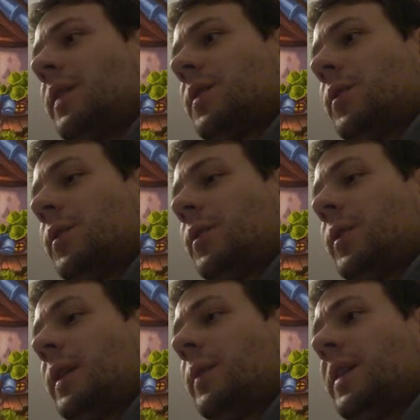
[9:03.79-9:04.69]

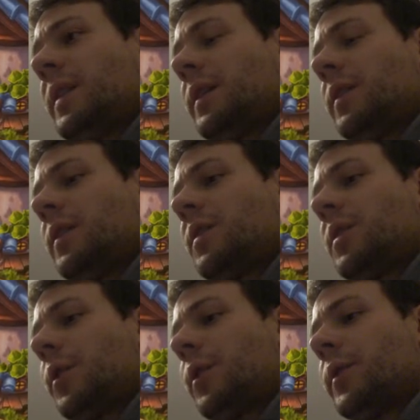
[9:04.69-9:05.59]
So he basically
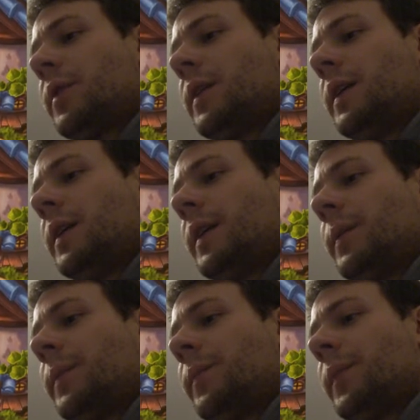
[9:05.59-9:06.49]
needs taunt and
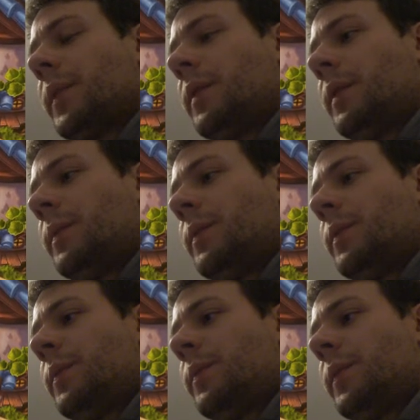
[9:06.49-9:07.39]
healing.
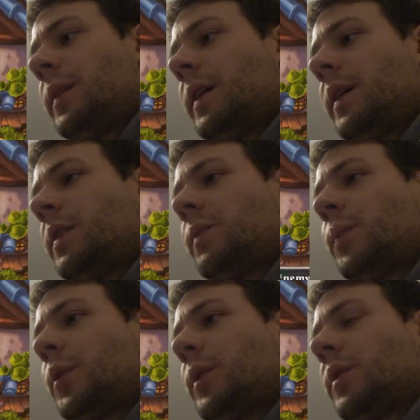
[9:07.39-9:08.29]
Any
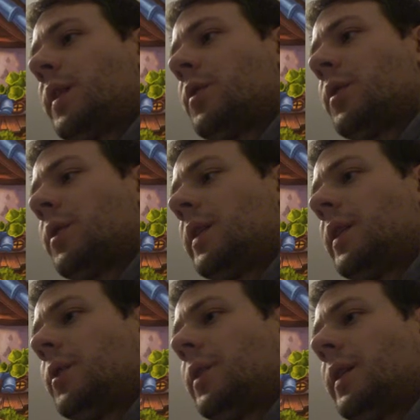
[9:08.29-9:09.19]
point I draw
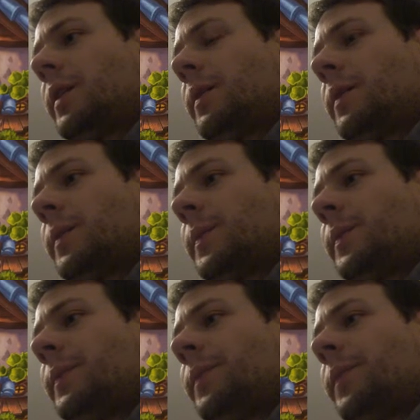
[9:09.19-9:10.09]
Leroy,
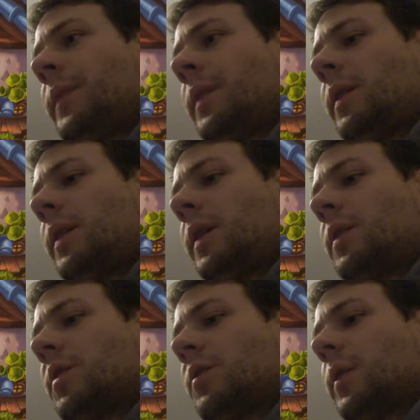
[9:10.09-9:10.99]

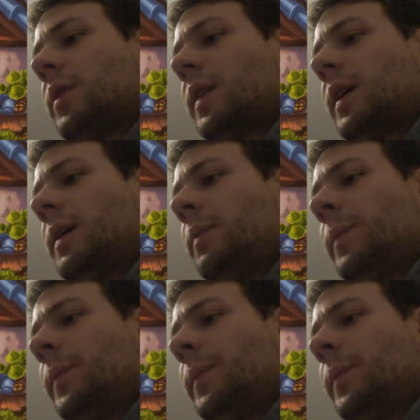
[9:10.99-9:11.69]
I just win the game.